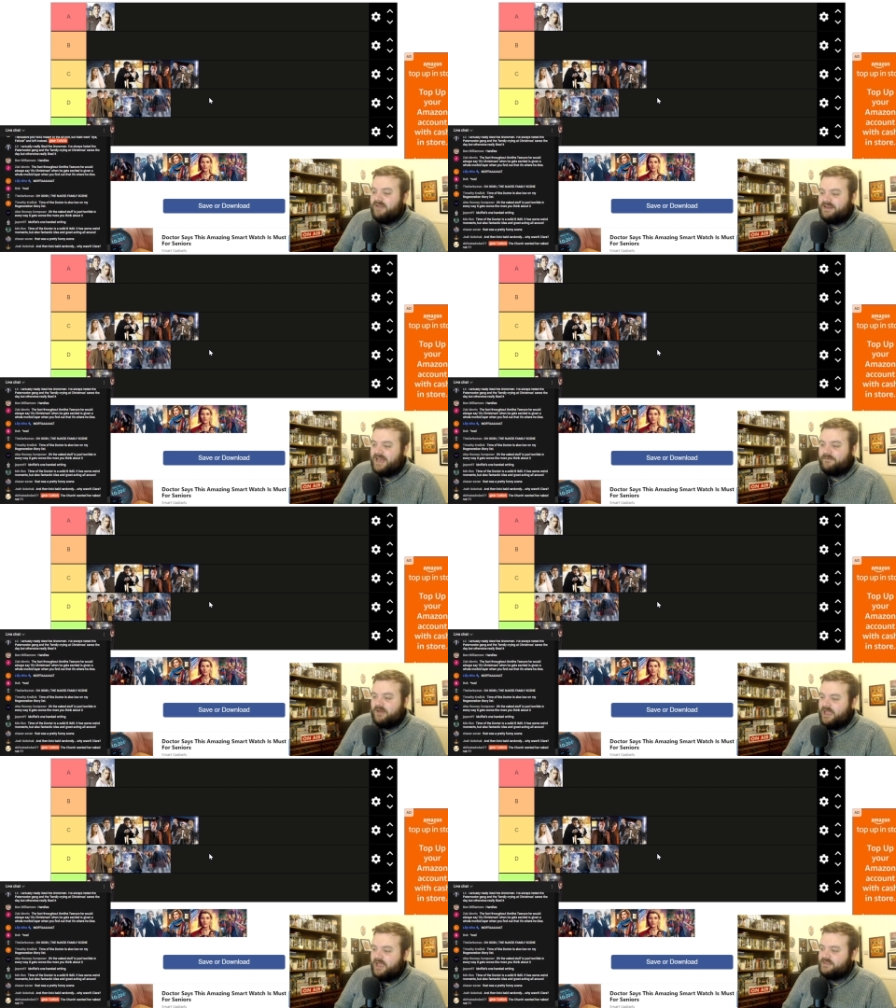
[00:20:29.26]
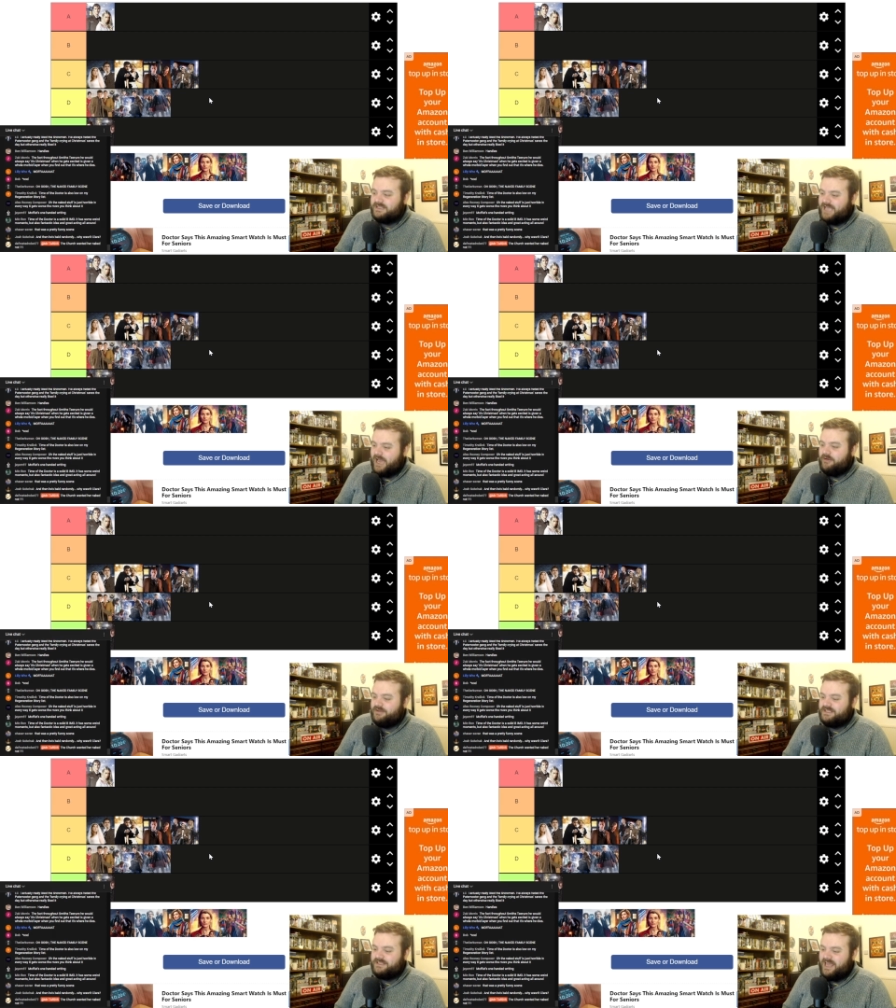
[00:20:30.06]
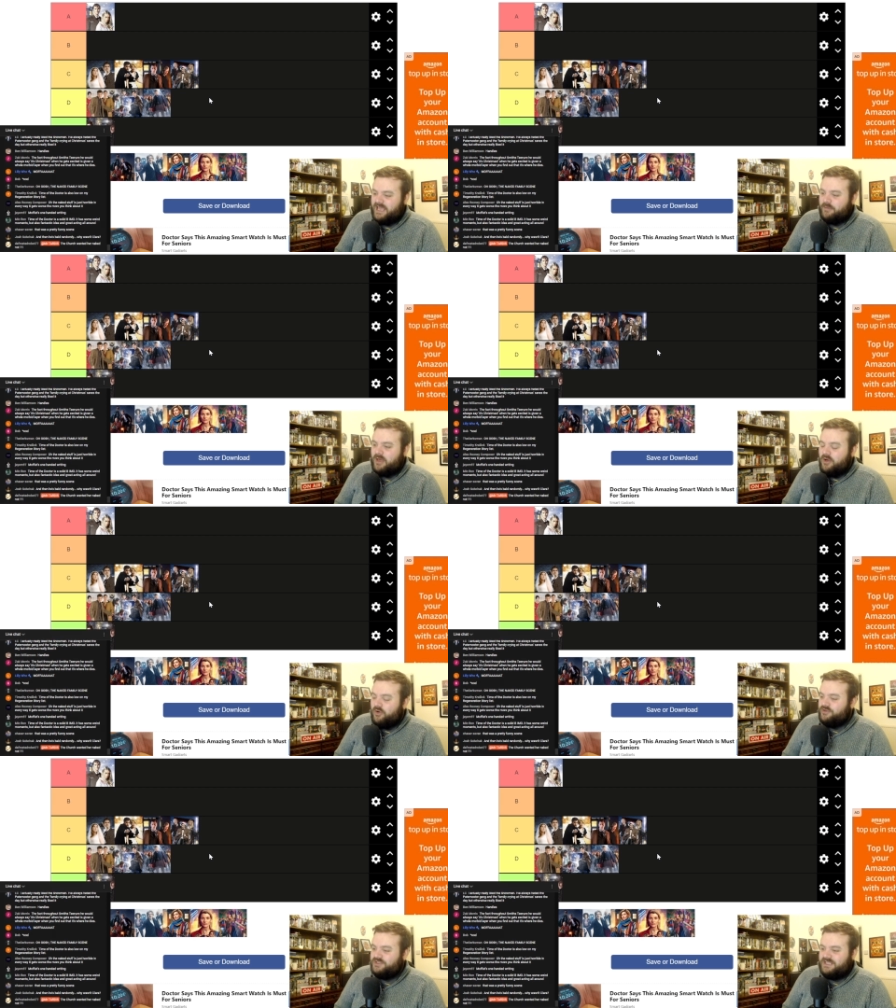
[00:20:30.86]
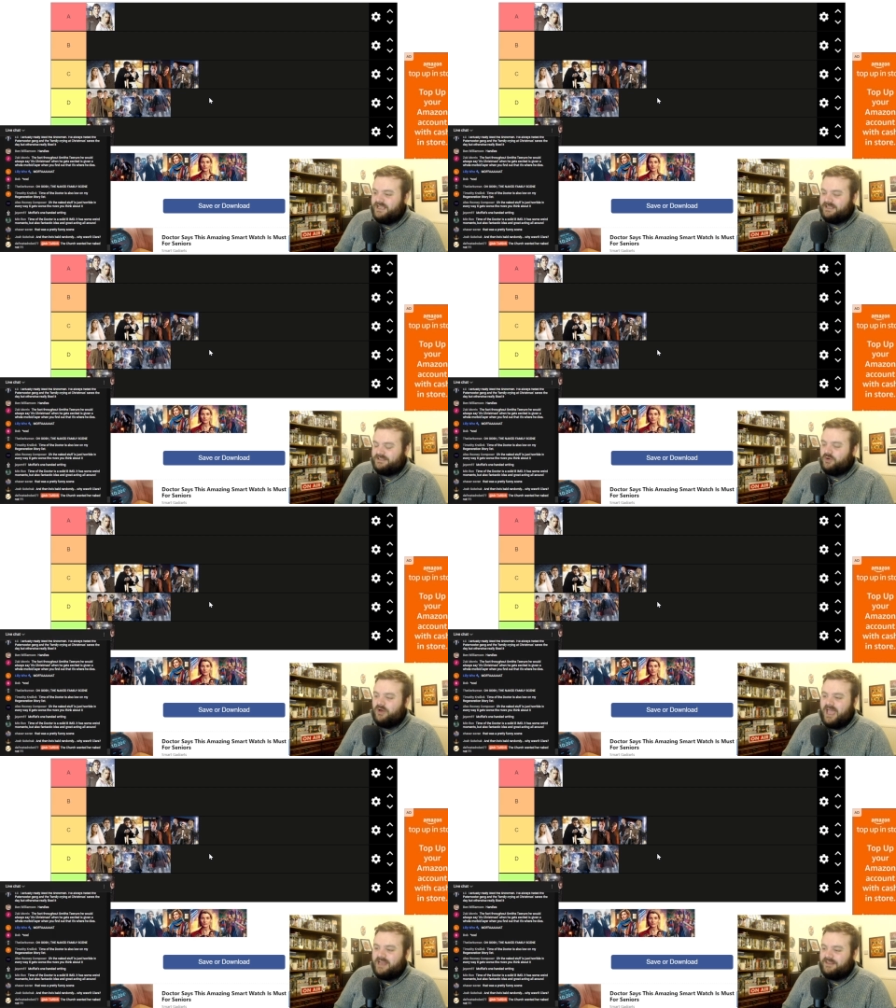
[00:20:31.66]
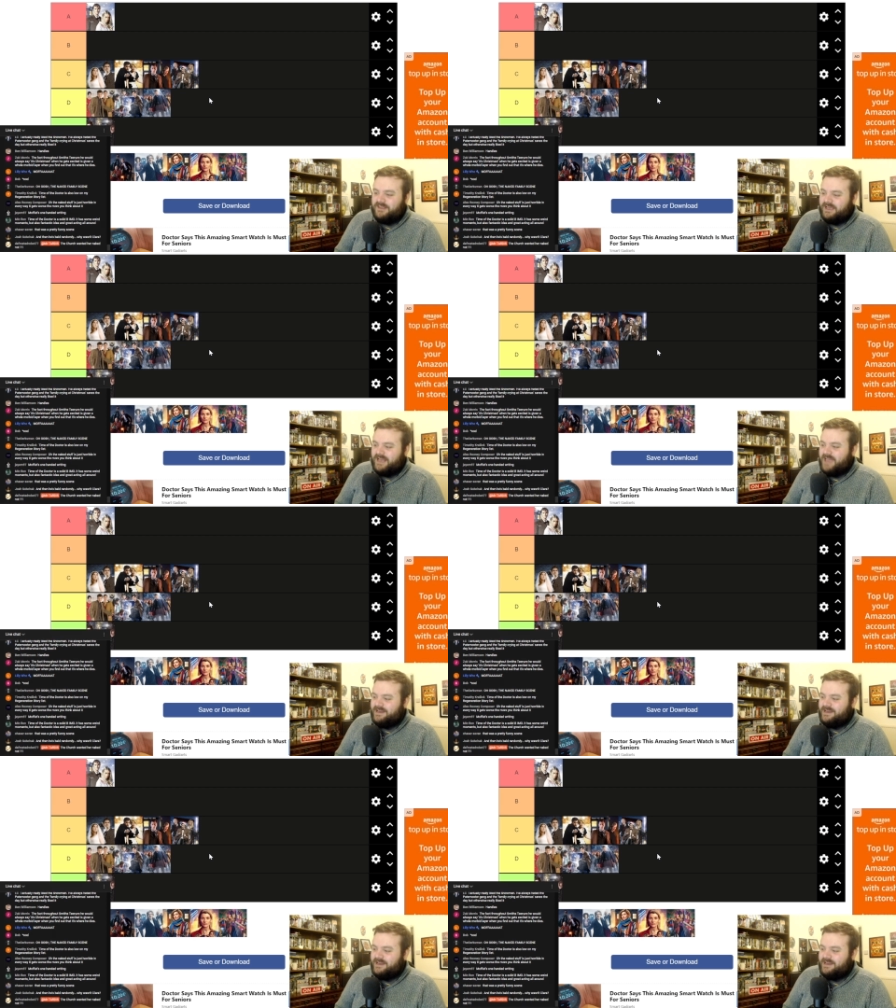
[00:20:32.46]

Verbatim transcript: we never hear this character's name or see it or anything in